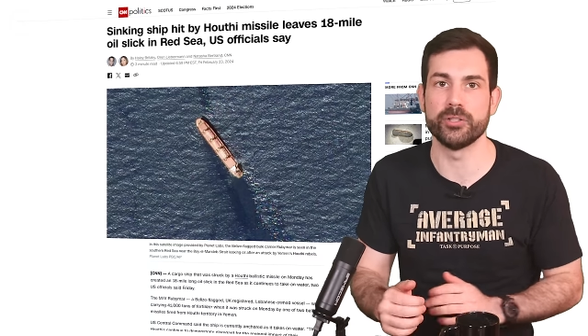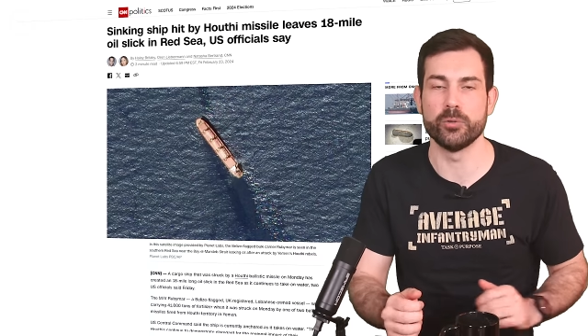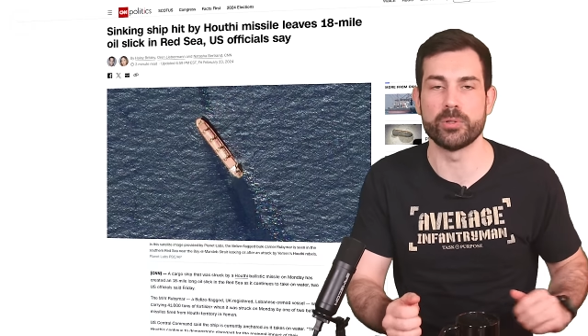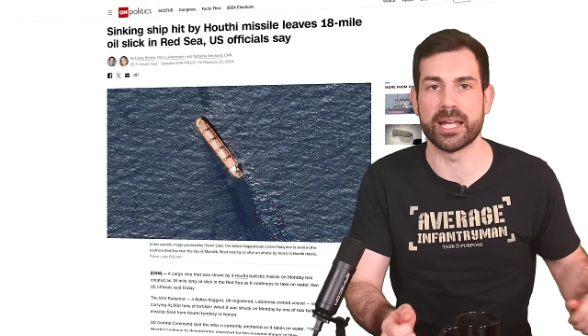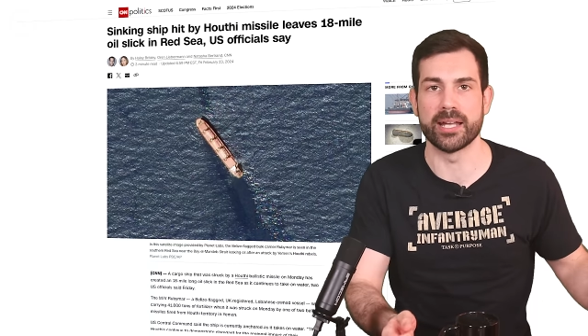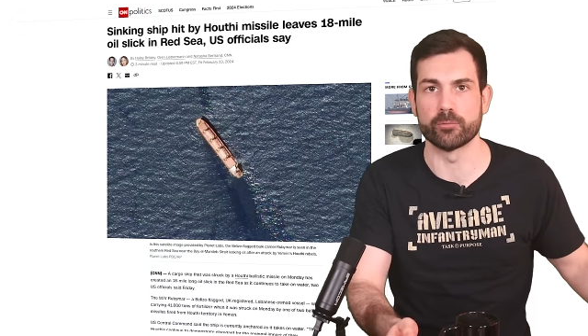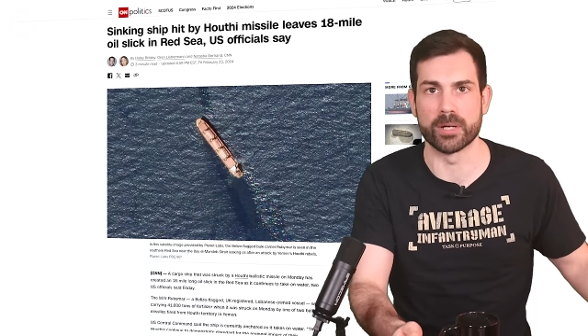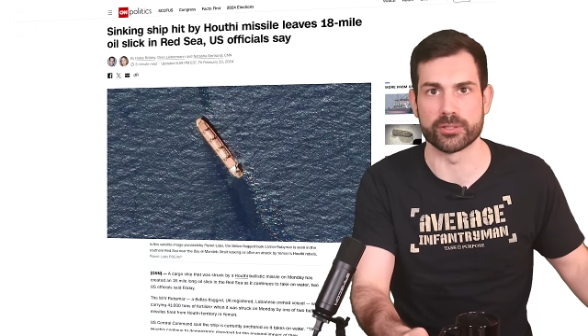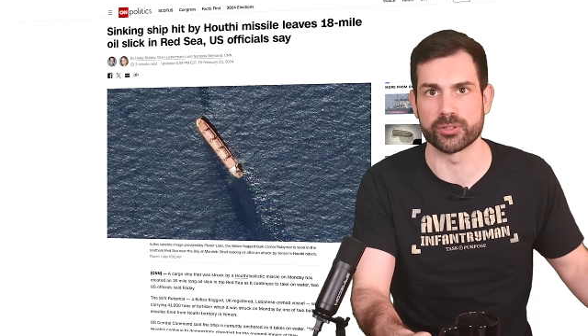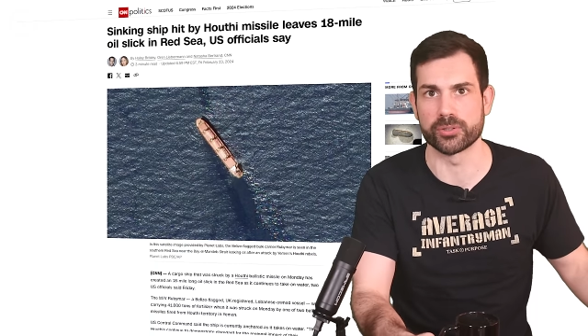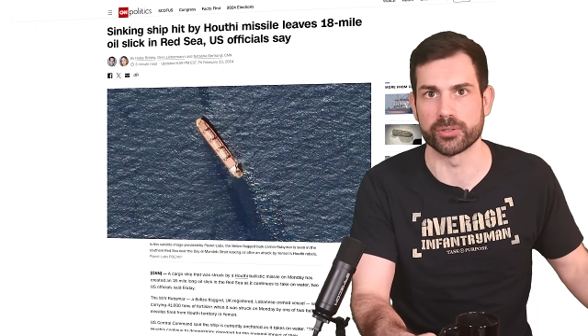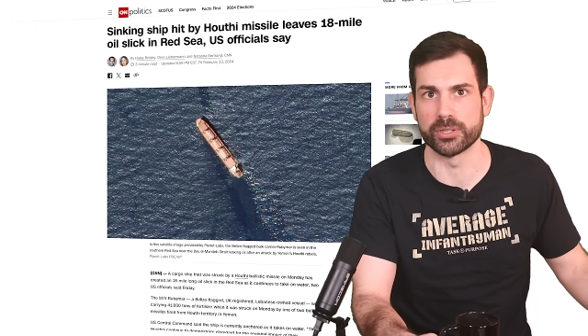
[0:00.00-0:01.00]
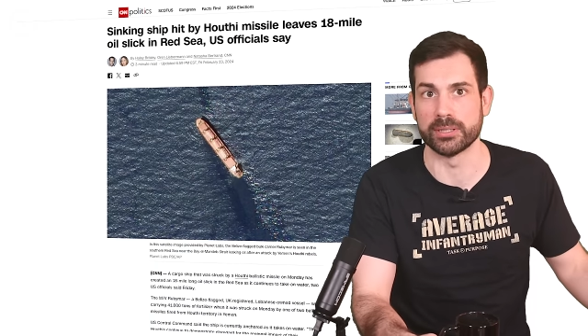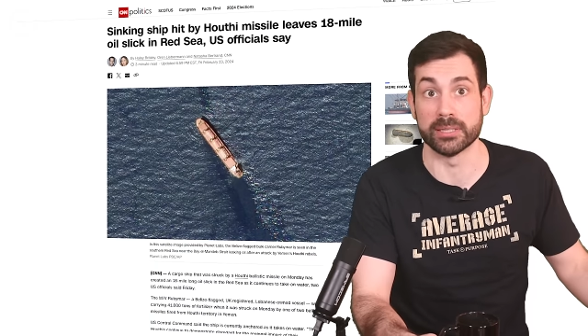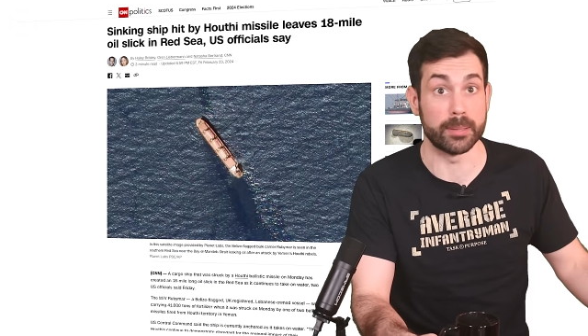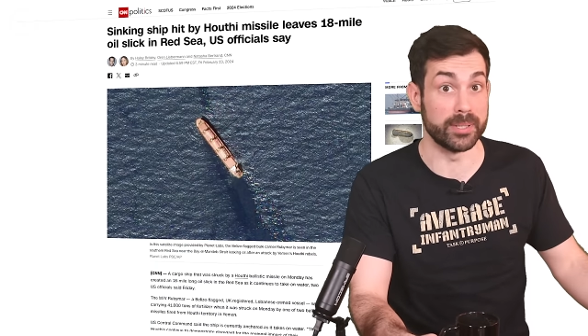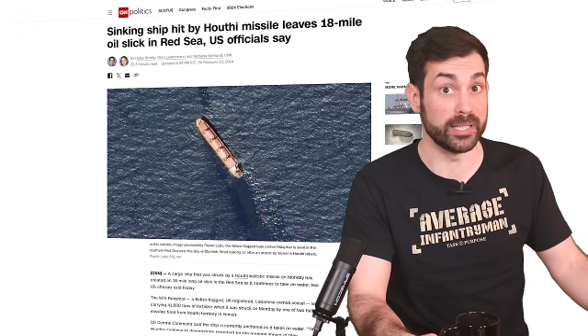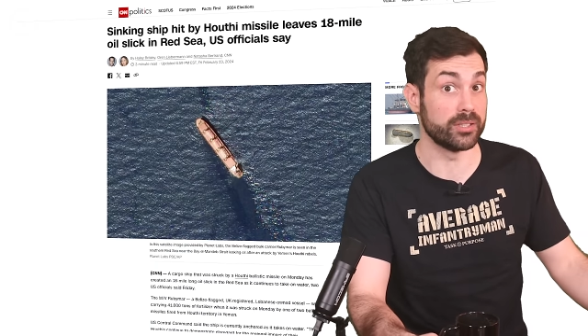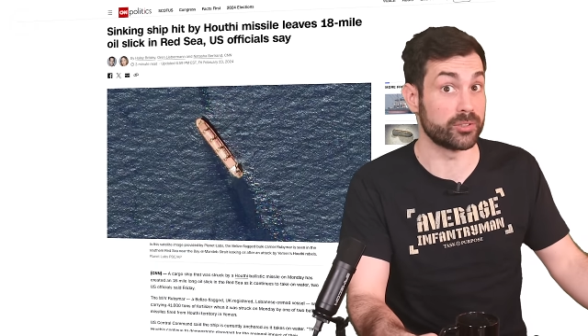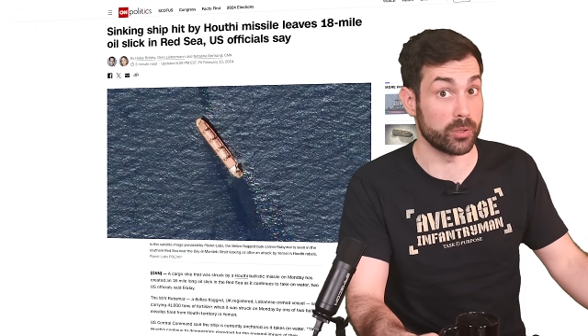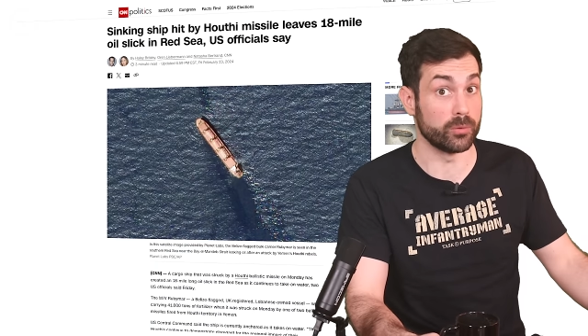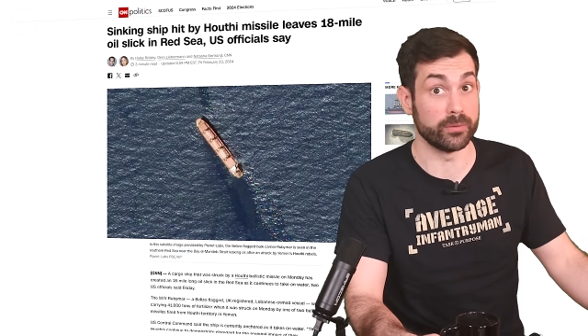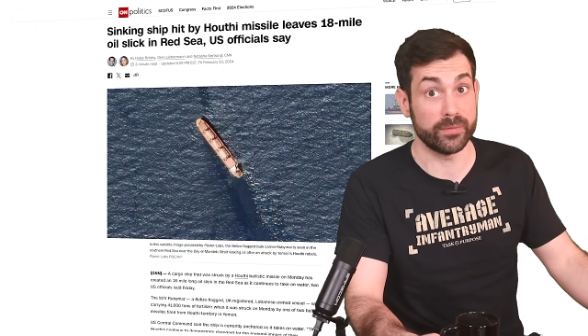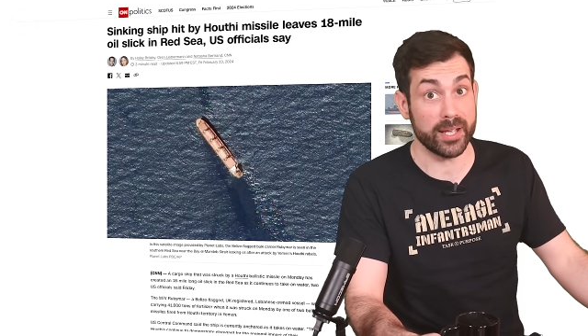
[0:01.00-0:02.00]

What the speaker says: UK-registered, Lebanese-owned